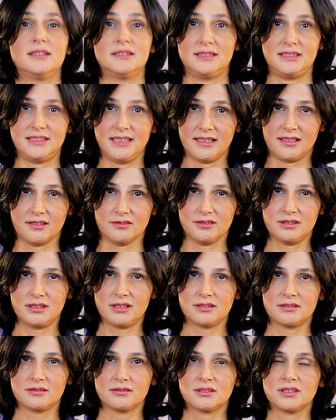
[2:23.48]

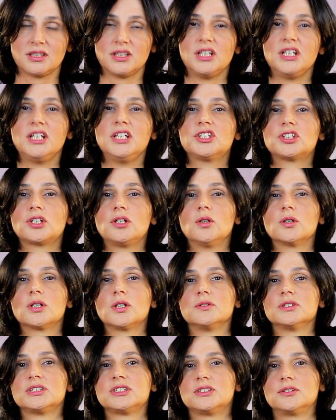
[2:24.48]
Second, each
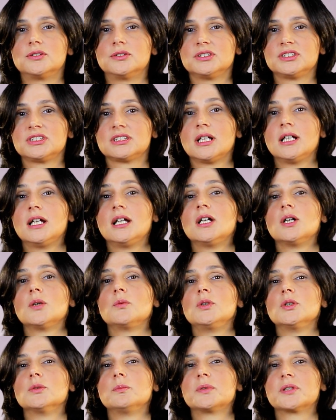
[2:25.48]
local source
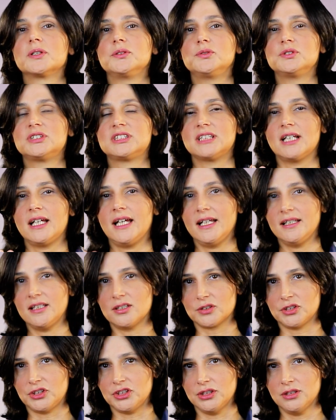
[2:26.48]
will produce
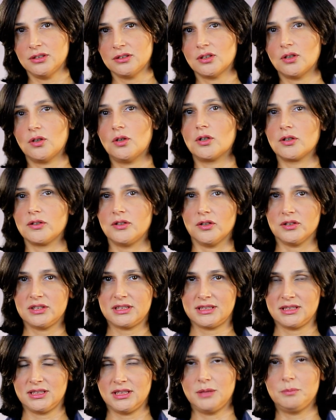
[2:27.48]
energy or
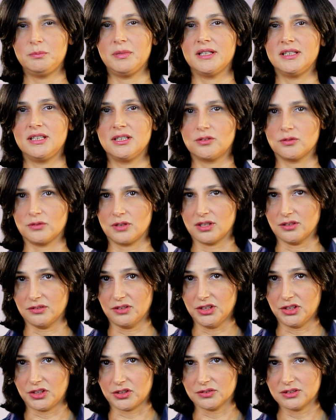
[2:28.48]
not, depending on
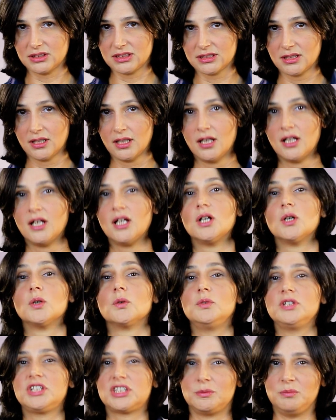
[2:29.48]
conditions,
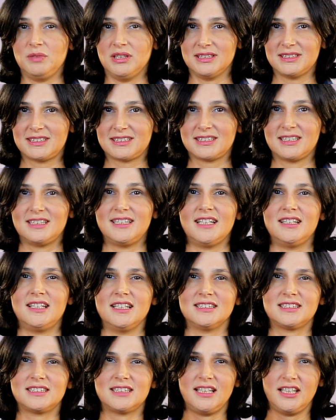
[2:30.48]
which means that
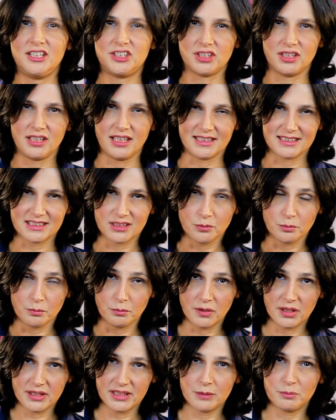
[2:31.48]
the installation has
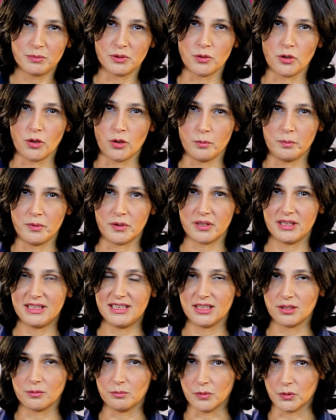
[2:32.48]
multiple
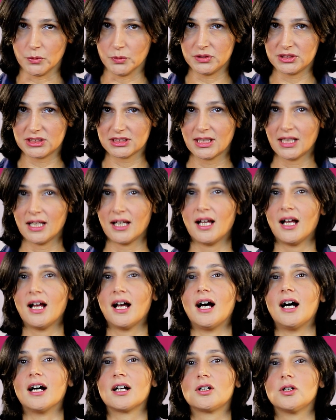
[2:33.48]
operating modes
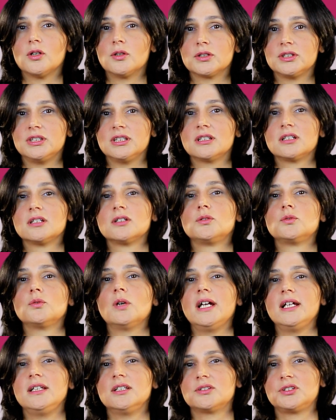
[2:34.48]
according
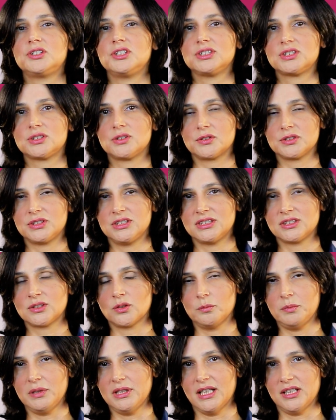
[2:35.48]
to energy sources
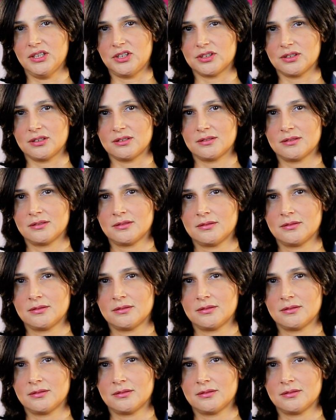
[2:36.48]
combination.